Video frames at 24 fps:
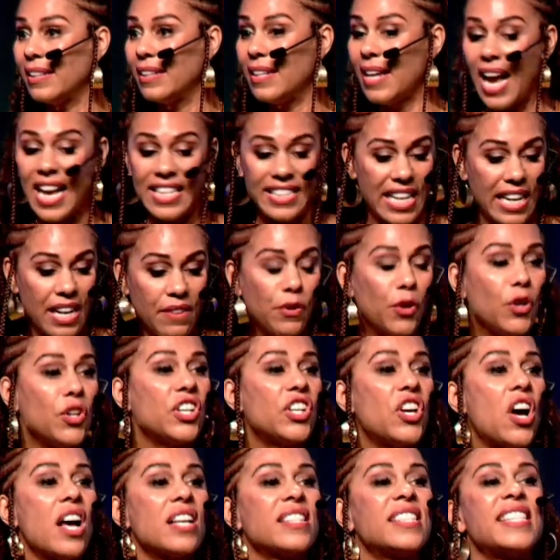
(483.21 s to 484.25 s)
I said, I've heard it
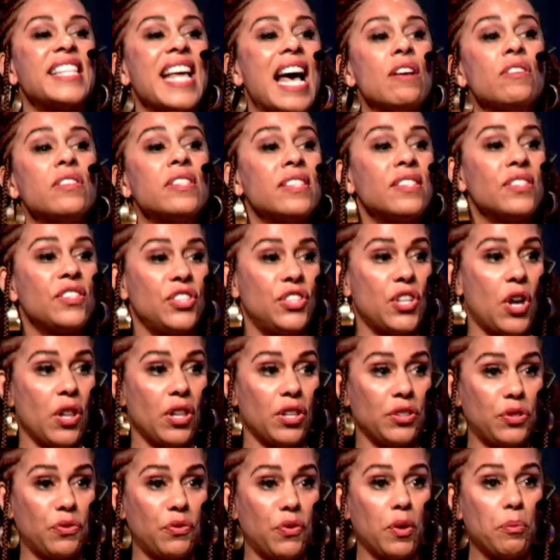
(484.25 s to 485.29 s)
costs thousands of
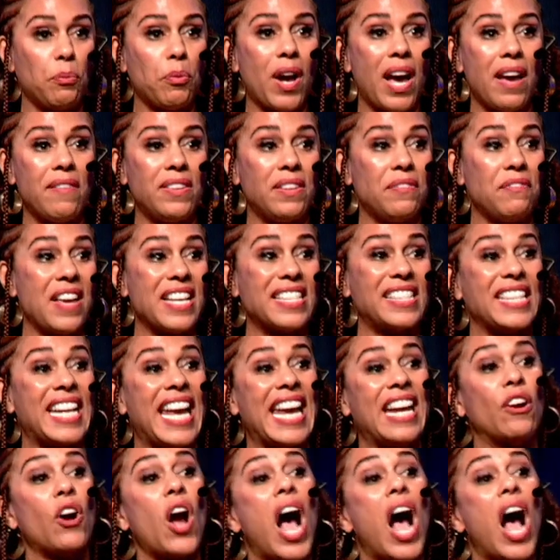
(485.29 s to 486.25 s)
dollars for a private investigator.